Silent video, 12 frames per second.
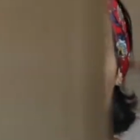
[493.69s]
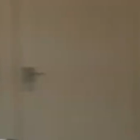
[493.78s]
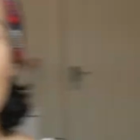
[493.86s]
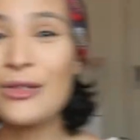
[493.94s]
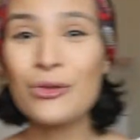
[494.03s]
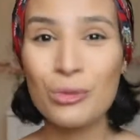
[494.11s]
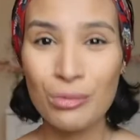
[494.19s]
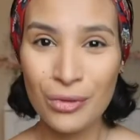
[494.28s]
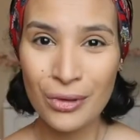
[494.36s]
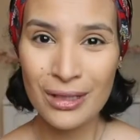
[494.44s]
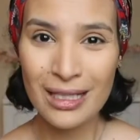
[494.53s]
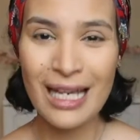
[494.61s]
Then to
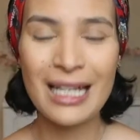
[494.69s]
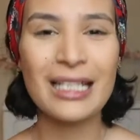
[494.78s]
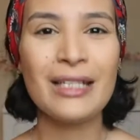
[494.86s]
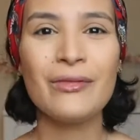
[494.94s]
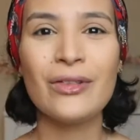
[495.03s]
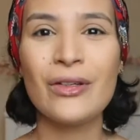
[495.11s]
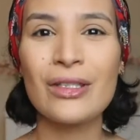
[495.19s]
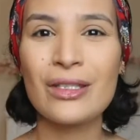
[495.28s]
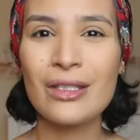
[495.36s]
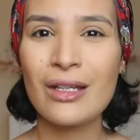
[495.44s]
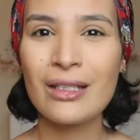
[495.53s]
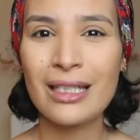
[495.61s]
bronze and give the
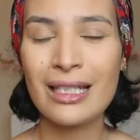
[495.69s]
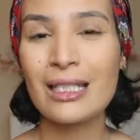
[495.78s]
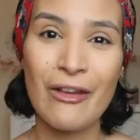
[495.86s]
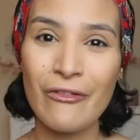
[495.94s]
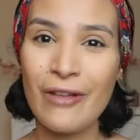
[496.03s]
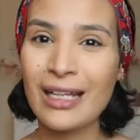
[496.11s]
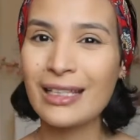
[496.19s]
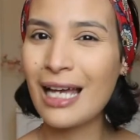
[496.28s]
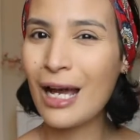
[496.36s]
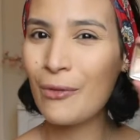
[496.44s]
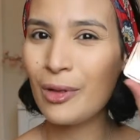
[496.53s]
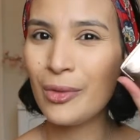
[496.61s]
sun-kissed effect,
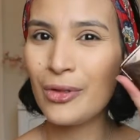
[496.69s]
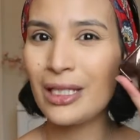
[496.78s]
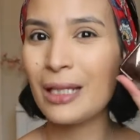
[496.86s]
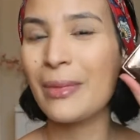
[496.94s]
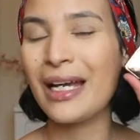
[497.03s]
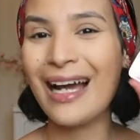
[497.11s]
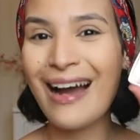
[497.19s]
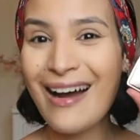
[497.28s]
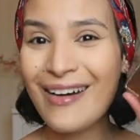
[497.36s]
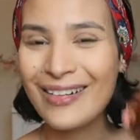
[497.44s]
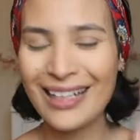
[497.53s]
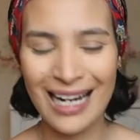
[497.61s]
I will be using my
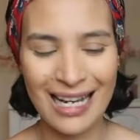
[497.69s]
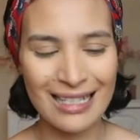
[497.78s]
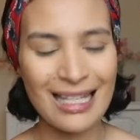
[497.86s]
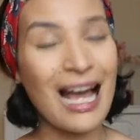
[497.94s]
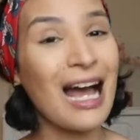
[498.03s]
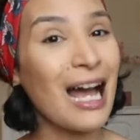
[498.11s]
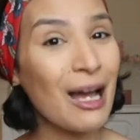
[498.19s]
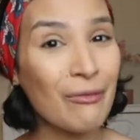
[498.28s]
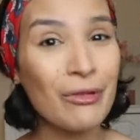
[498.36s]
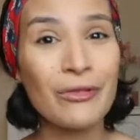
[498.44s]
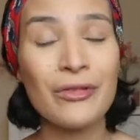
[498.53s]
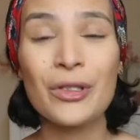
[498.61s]
Hourglass. I
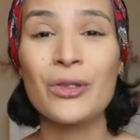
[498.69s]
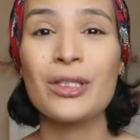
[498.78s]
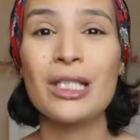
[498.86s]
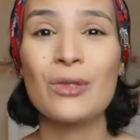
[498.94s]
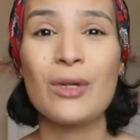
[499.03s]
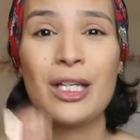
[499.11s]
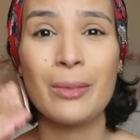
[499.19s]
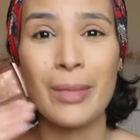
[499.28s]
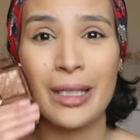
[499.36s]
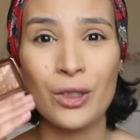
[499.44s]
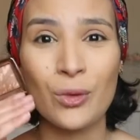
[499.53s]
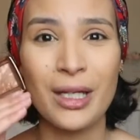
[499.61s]
haven't featured this one in
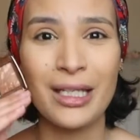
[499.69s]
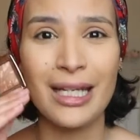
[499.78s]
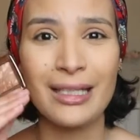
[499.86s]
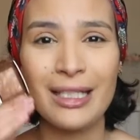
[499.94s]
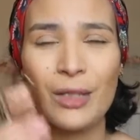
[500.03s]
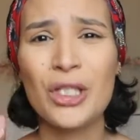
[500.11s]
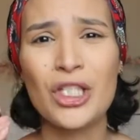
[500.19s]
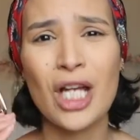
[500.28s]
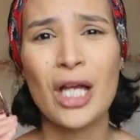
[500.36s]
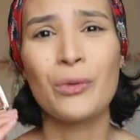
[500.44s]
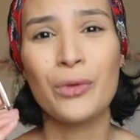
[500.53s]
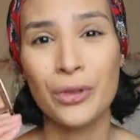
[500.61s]
my 2018, which
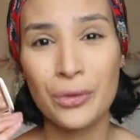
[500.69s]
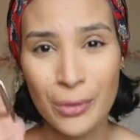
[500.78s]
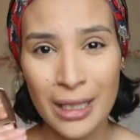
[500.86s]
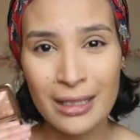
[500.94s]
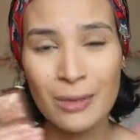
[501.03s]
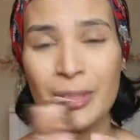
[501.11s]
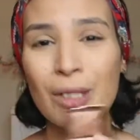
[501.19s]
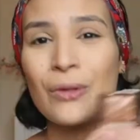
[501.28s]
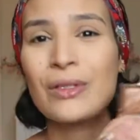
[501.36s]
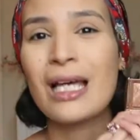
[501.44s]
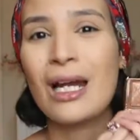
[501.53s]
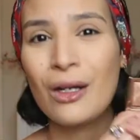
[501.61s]
I regret
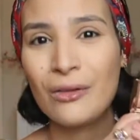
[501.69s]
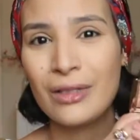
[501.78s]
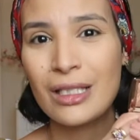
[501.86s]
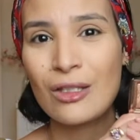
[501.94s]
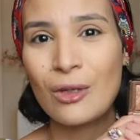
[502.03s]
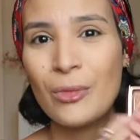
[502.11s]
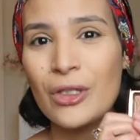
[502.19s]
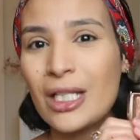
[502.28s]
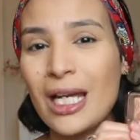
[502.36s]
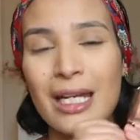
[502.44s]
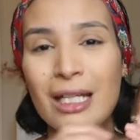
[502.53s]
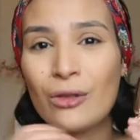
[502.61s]
because I love it so much
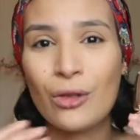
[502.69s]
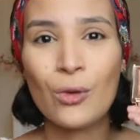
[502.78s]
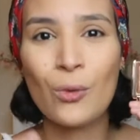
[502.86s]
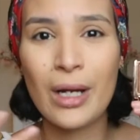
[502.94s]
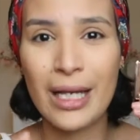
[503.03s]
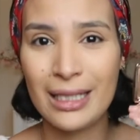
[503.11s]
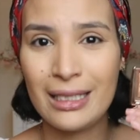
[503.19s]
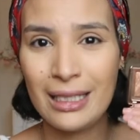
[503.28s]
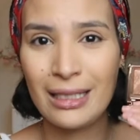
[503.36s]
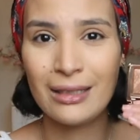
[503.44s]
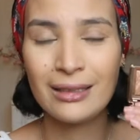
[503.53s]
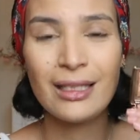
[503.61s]
and I don't know why I
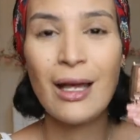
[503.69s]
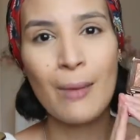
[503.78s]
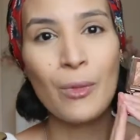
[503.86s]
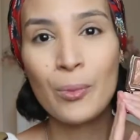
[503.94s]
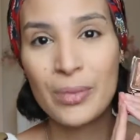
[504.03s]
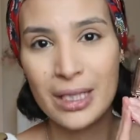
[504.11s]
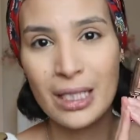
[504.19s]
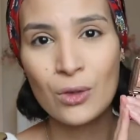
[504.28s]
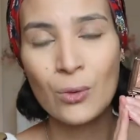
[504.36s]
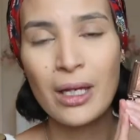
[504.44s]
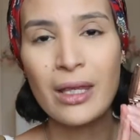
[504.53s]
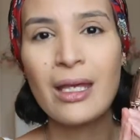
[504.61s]
didn't. I'm
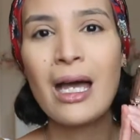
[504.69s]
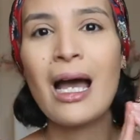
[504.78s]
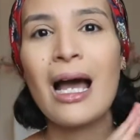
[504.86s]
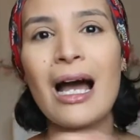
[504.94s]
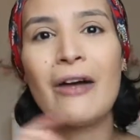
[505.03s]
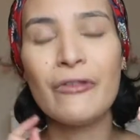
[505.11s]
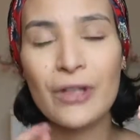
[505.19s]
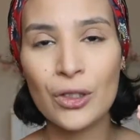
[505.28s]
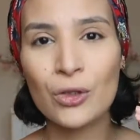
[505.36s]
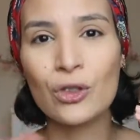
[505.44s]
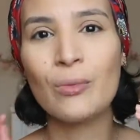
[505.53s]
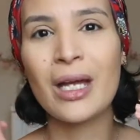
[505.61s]
obsessed with. I
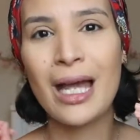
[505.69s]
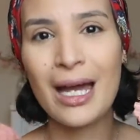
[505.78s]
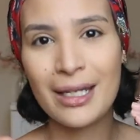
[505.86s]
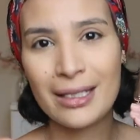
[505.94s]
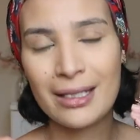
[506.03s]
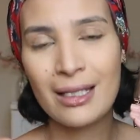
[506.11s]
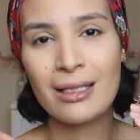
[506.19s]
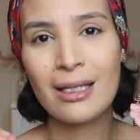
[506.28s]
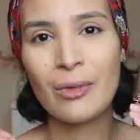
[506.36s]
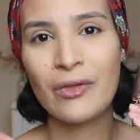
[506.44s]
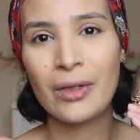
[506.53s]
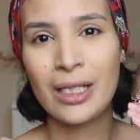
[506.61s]
featured my Anastasia
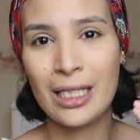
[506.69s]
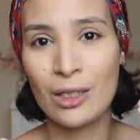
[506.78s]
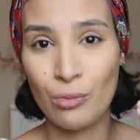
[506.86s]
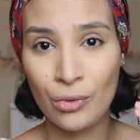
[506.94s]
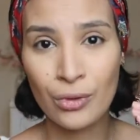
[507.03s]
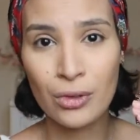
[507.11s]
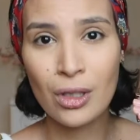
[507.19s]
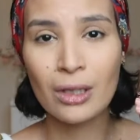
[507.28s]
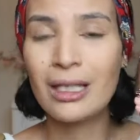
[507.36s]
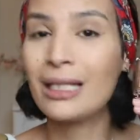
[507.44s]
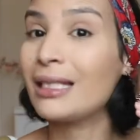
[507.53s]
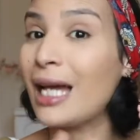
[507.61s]
Beverly Hills
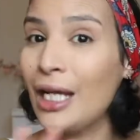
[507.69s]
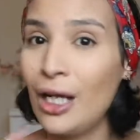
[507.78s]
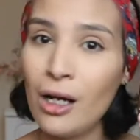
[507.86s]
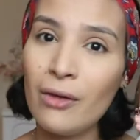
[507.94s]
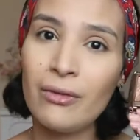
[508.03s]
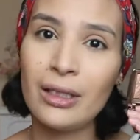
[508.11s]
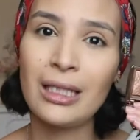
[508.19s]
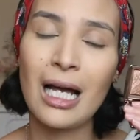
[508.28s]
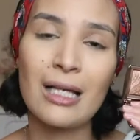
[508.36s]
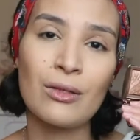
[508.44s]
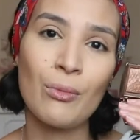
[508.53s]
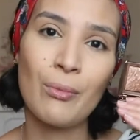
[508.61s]
bronzer that I love. It
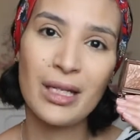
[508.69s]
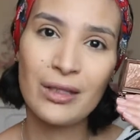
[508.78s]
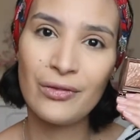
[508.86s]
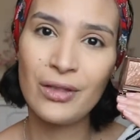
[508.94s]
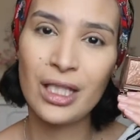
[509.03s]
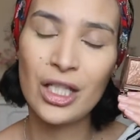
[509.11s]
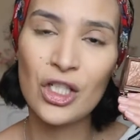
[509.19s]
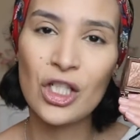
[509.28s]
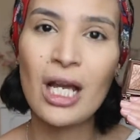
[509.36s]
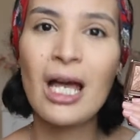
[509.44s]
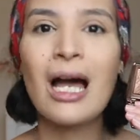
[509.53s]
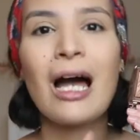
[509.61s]
has a matte
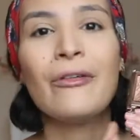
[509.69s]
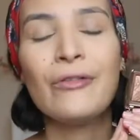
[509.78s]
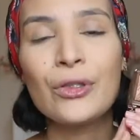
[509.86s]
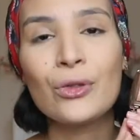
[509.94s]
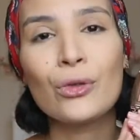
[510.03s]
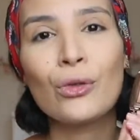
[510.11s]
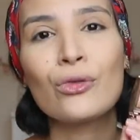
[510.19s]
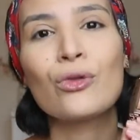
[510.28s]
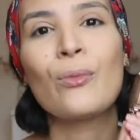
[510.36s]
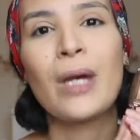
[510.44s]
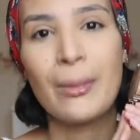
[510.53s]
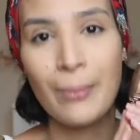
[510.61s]
finish. I featured
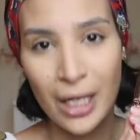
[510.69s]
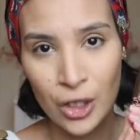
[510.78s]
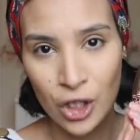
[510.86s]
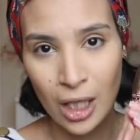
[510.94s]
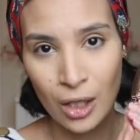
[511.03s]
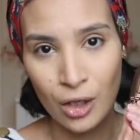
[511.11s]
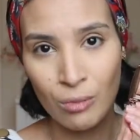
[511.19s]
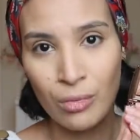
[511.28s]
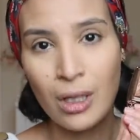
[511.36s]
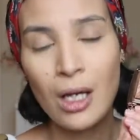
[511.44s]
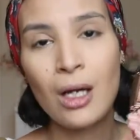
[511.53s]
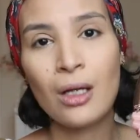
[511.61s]
also my Marc Jacob,
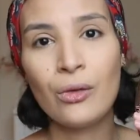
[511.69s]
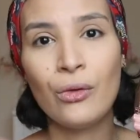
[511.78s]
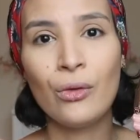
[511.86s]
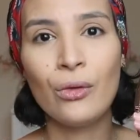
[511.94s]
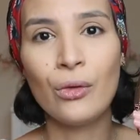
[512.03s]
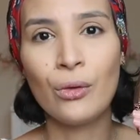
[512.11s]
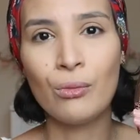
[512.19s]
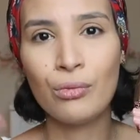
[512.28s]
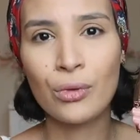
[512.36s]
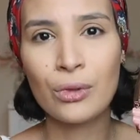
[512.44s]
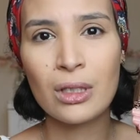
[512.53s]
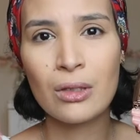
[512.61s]
the
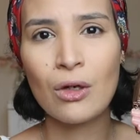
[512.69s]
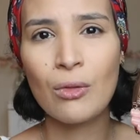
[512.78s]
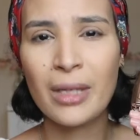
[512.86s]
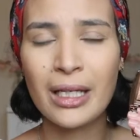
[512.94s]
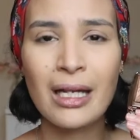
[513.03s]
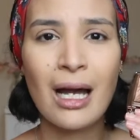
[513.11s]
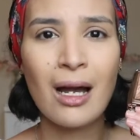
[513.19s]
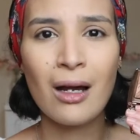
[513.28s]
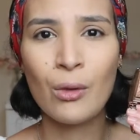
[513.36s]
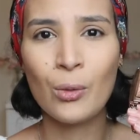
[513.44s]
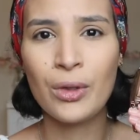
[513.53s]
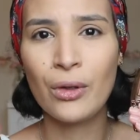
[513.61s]
Bronze
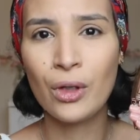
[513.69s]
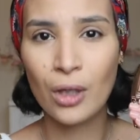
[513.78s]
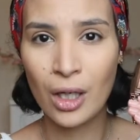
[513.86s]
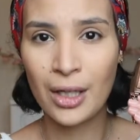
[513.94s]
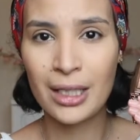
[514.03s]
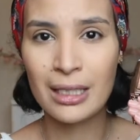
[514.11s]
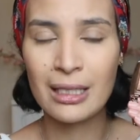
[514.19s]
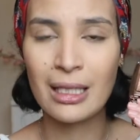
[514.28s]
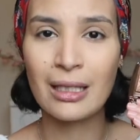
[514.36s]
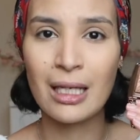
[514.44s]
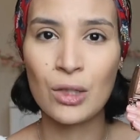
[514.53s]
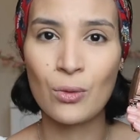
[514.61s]
Omega with the coconut
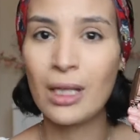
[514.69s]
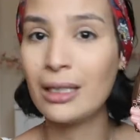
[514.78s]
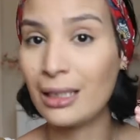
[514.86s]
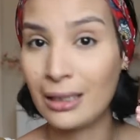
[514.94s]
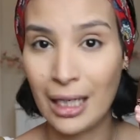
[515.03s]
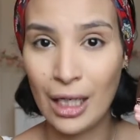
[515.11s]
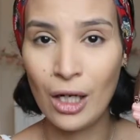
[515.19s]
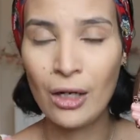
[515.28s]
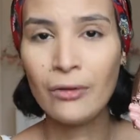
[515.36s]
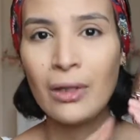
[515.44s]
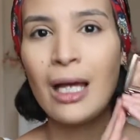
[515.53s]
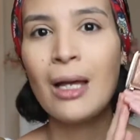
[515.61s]
scent as well, that I
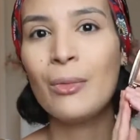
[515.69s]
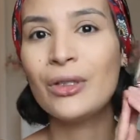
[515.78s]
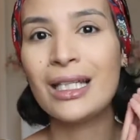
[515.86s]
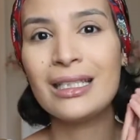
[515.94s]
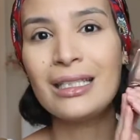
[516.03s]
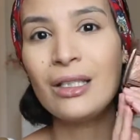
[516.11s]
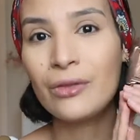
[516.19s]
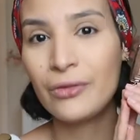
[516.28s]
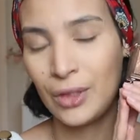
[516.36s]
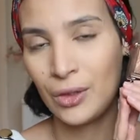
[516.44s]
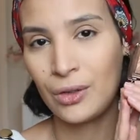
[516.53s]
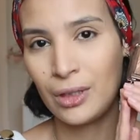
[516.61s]
love, but I didn't
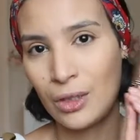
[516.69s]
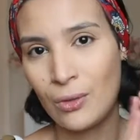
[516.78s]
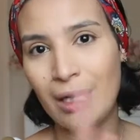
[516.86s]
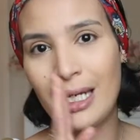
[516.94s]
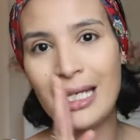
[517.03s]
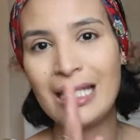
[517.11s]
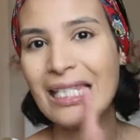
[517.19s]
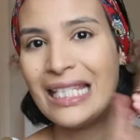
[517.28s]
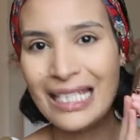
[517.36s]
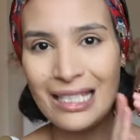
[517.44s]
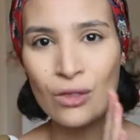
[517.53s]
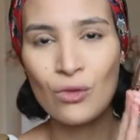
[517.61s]
feature this one. And
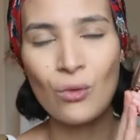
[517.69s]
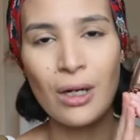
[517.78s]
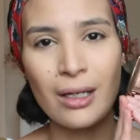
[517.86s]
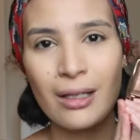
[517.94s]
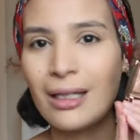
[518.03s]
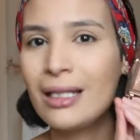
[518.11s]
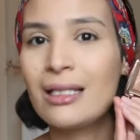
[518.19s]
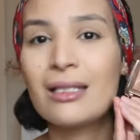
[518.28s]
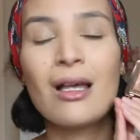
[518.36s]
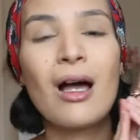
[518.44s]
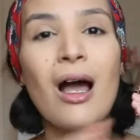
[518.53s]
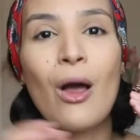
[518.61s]
this one,
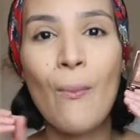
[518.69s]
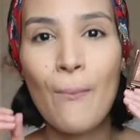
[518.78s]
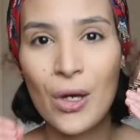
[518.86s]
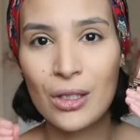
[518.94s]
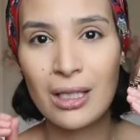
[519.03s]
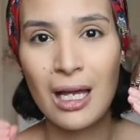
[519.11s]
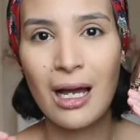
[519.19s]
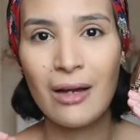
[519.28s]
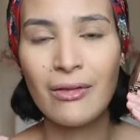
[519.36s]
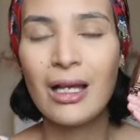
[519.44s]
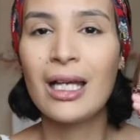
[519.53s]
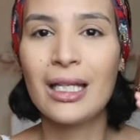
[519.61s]
it's a
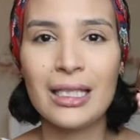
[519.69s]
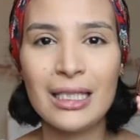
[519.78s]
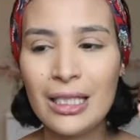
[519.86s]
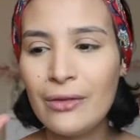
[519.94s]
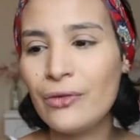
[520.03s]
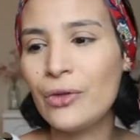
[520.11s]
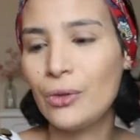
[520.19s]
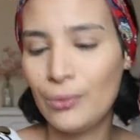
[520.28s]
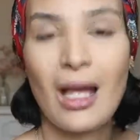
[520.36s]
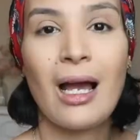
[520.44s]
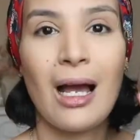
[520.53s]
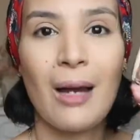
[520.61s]
must-have. It gives you,
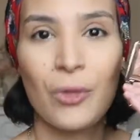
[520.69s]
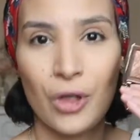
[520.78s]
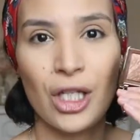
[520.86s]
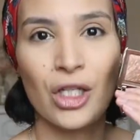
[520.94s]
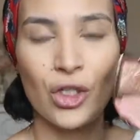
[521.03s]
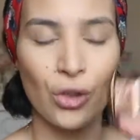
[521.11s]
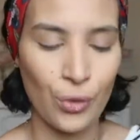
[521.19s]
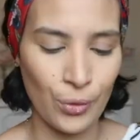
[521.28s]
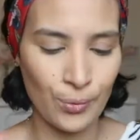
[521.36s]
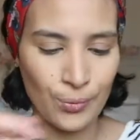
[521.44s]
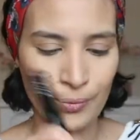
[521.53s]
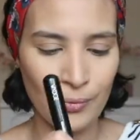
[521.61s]
I'm gonna show you.